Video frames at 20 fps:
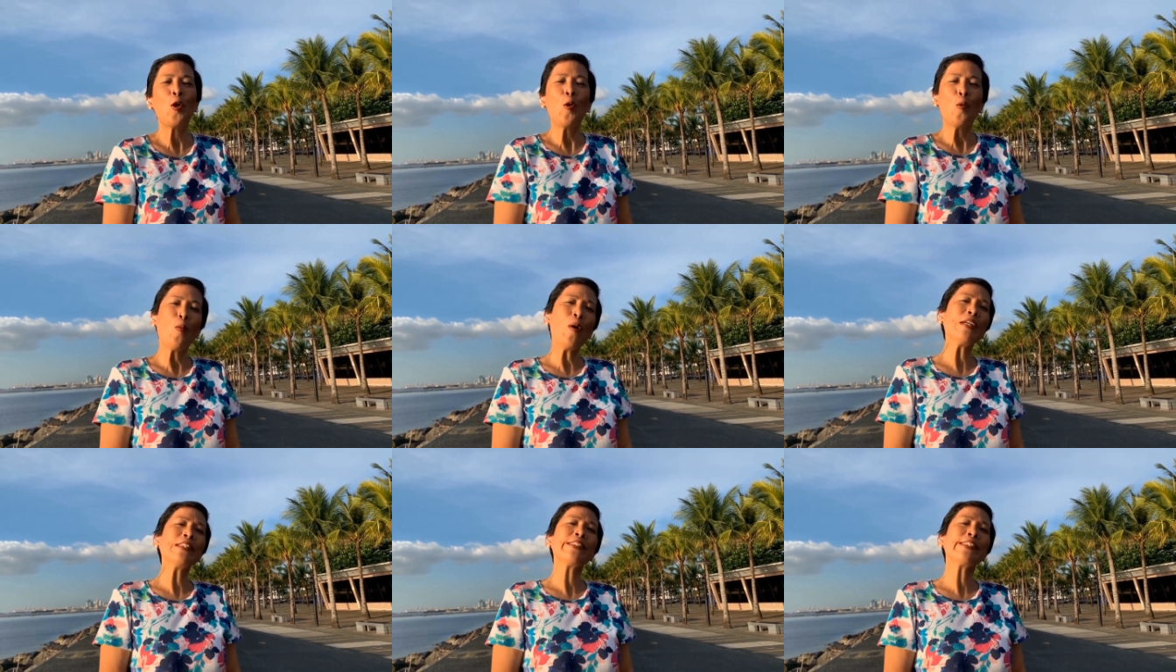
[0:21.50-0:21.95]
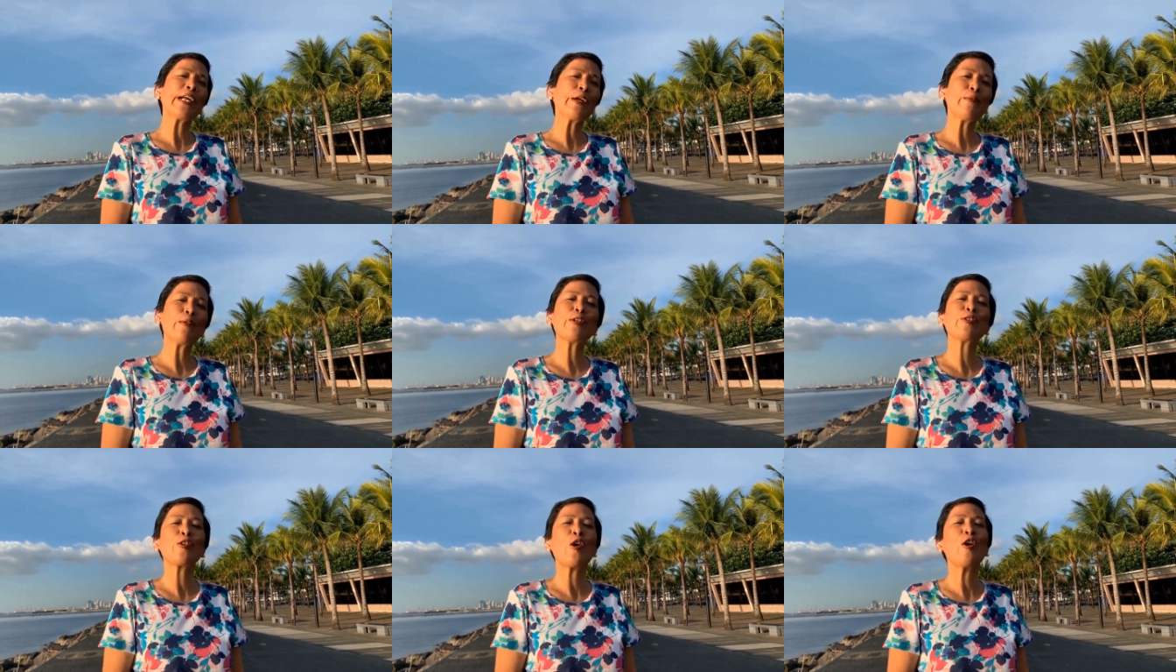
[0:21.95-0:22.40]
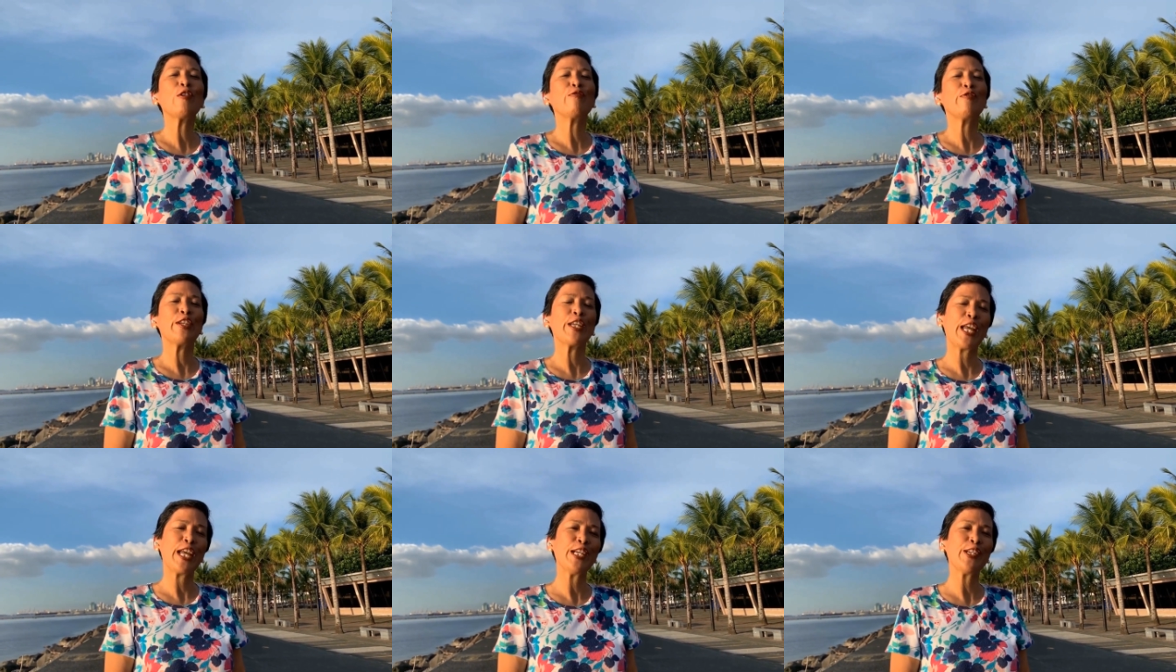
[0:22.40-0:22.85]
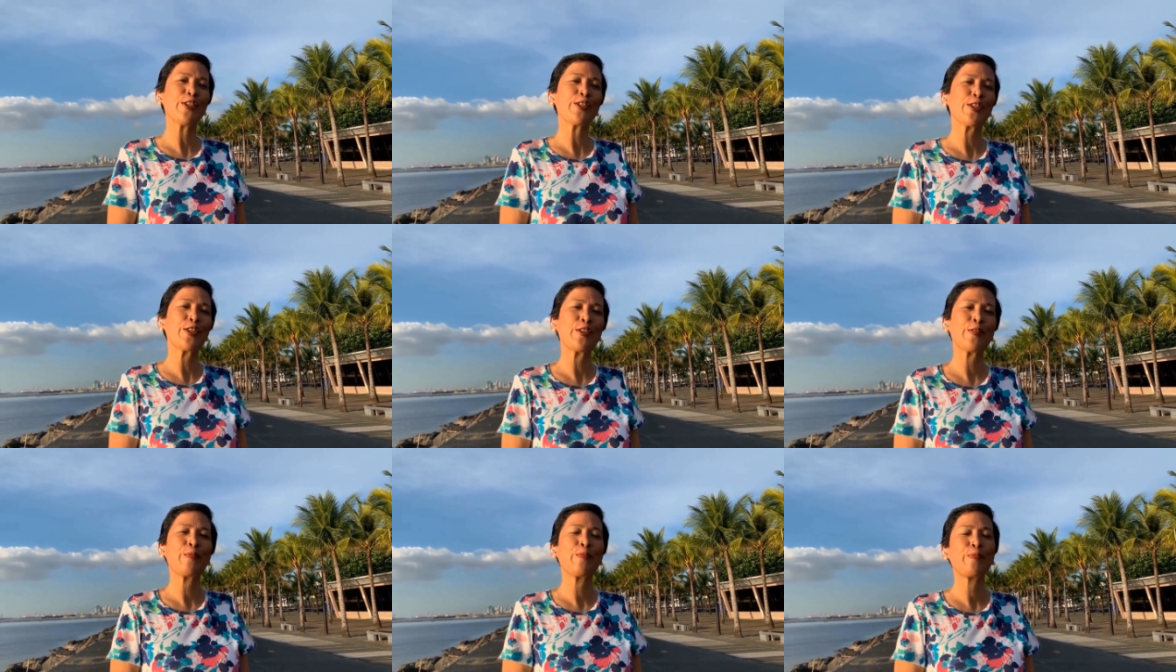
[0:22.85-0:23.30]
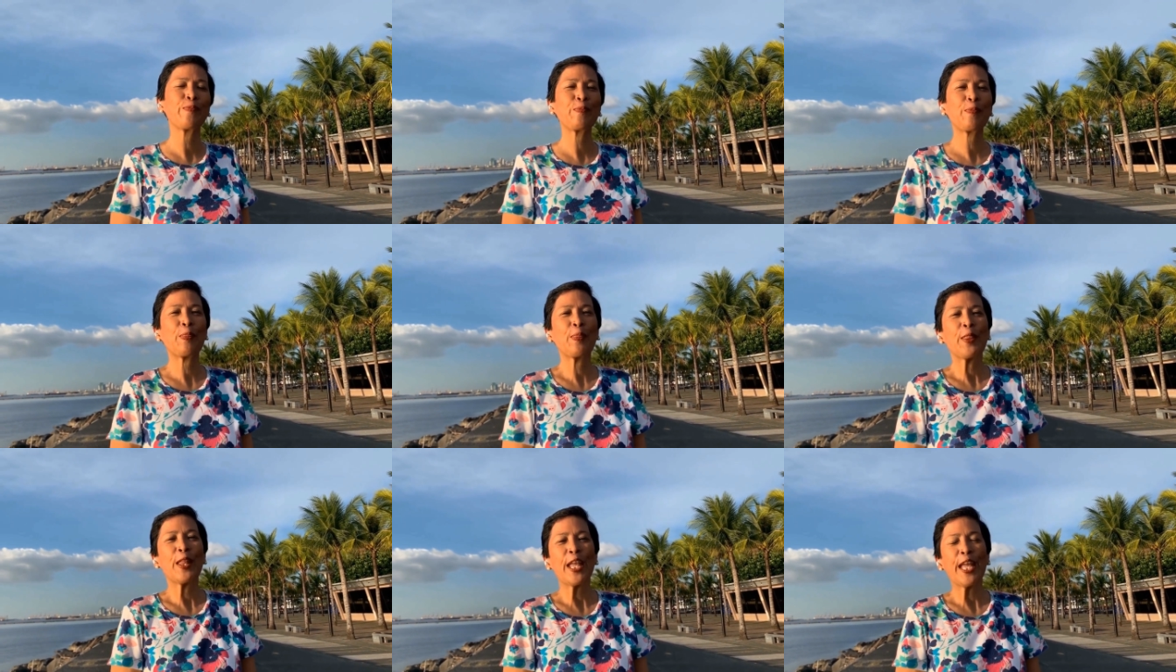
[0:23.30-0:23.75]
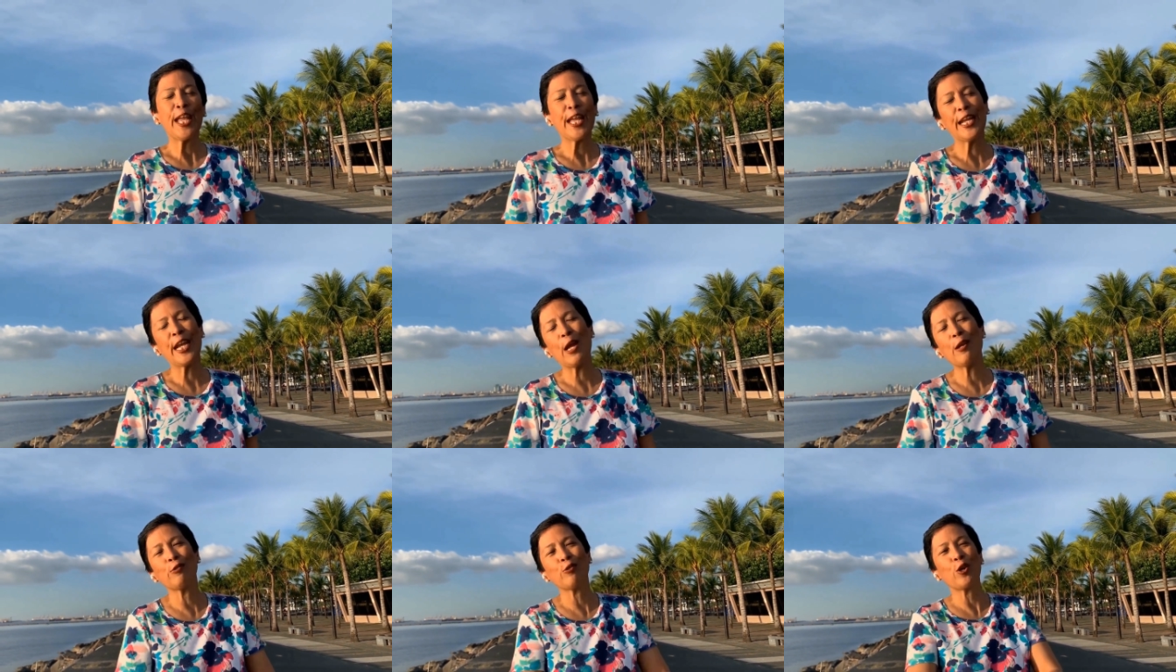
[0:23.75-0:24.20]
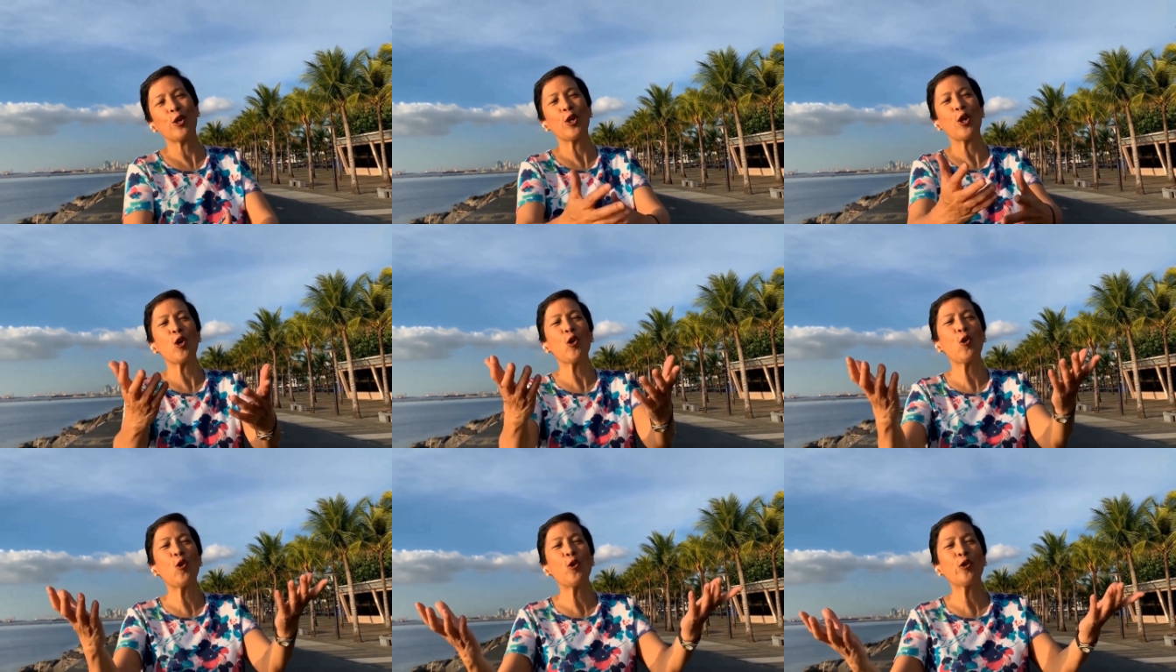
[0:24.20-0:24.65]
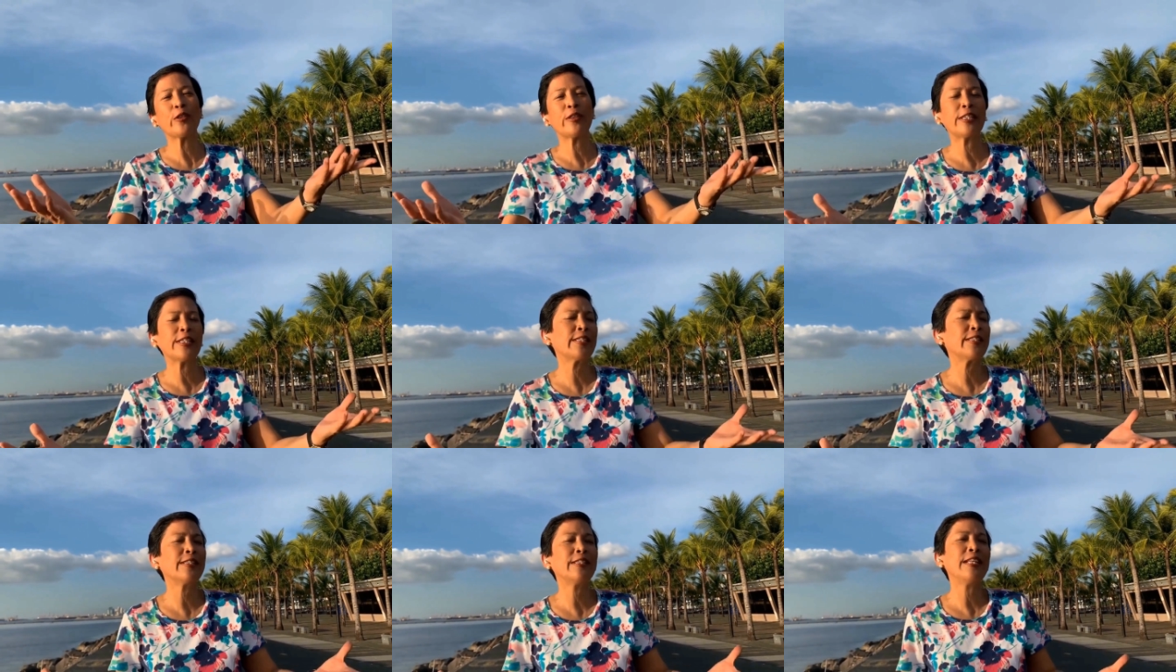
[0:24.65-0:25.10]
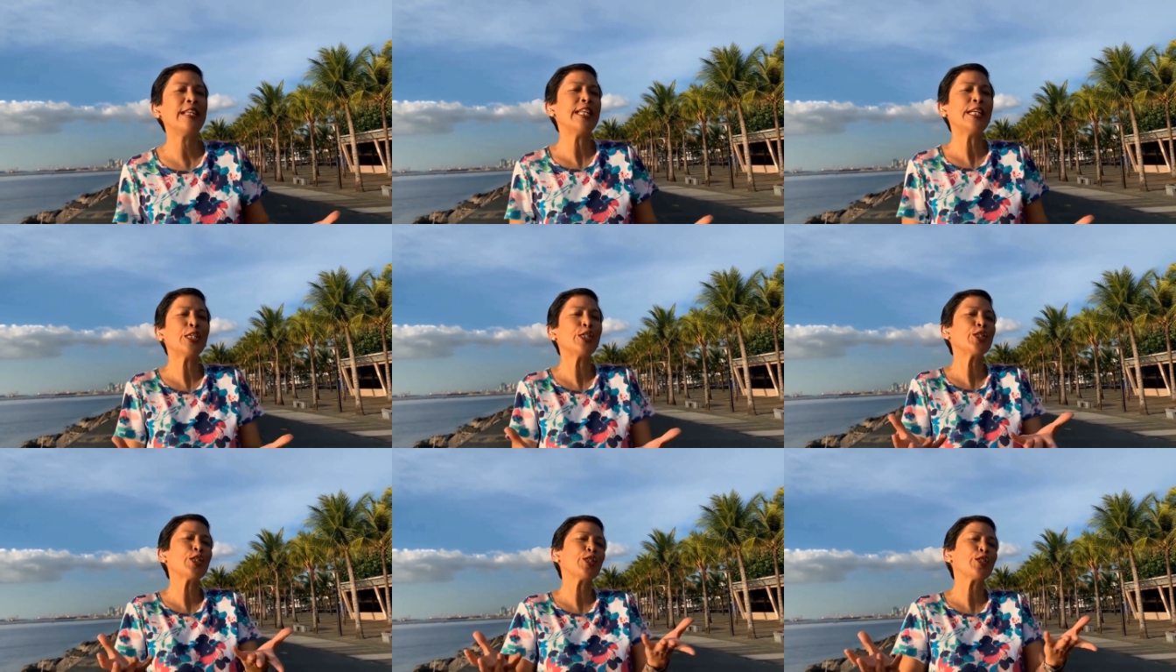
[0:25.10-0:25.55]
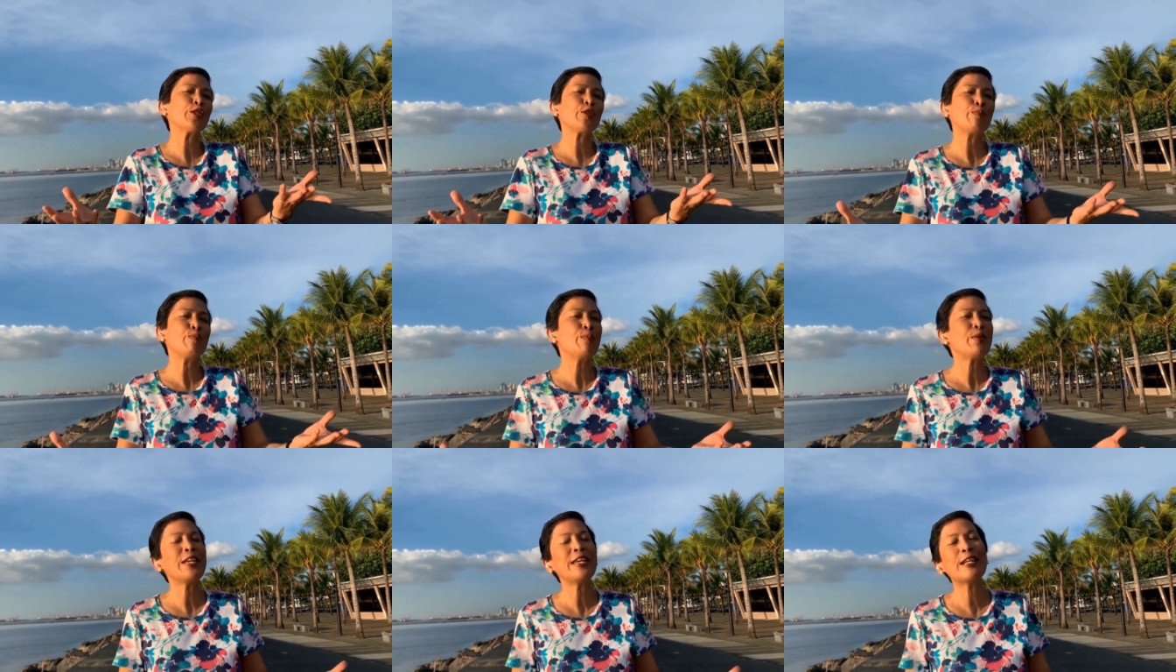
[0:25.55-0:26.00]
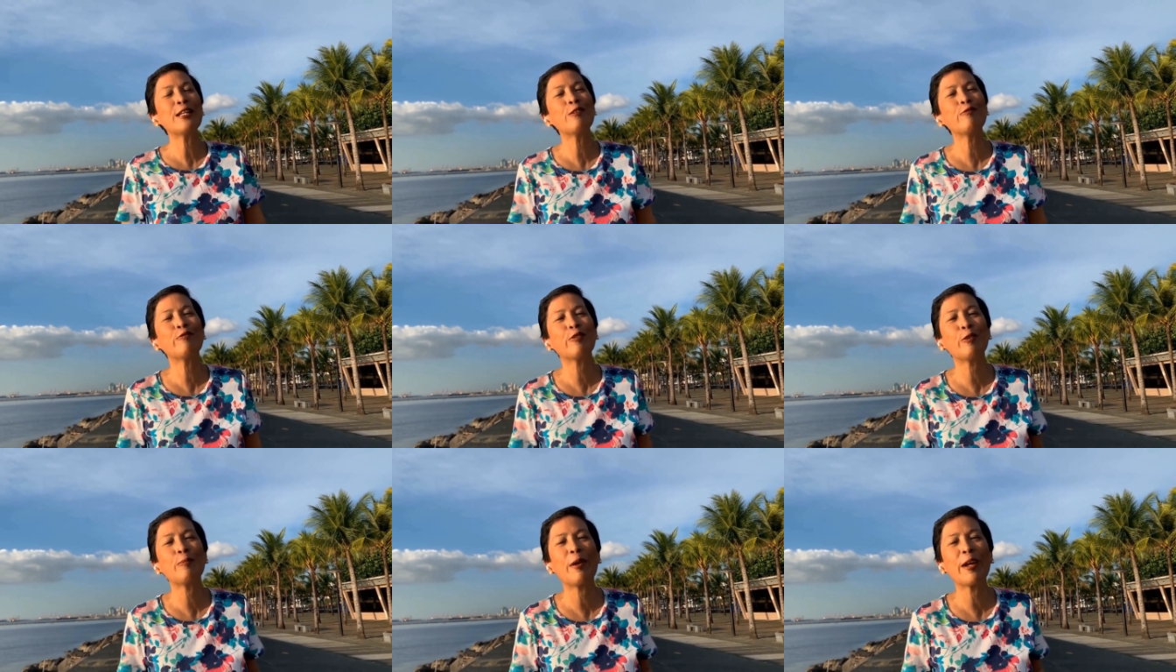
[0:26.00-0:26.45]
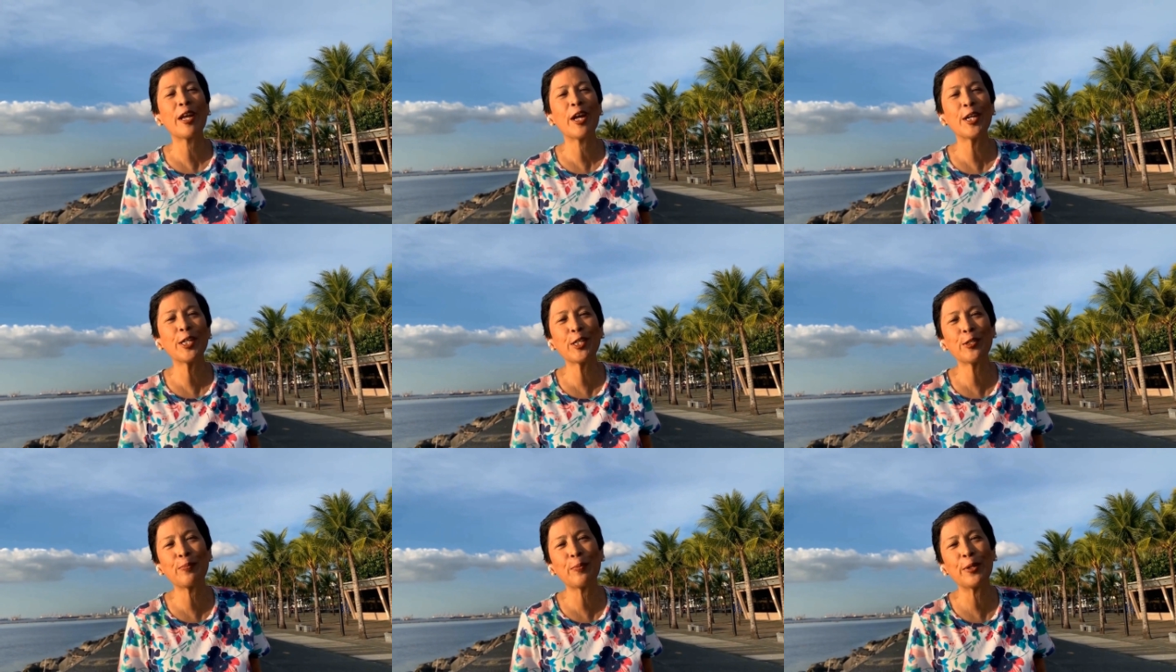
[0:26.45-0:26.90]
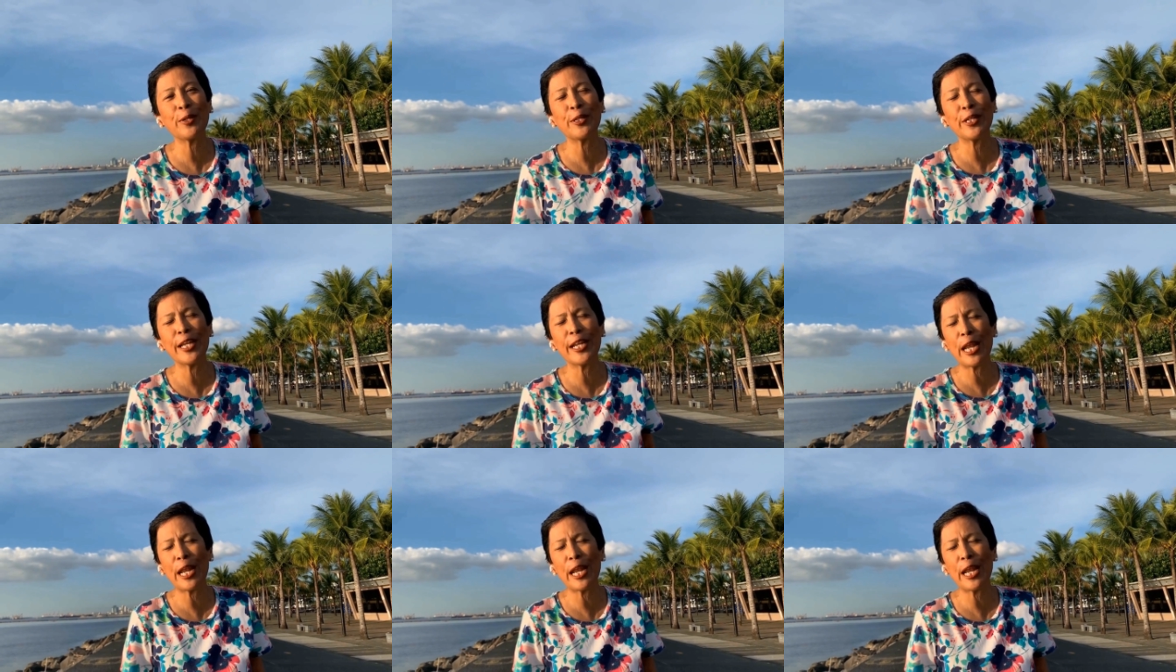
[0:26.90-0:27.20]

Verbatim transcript: Once I was on vacation and I was going to cook this delicious meal for my husband,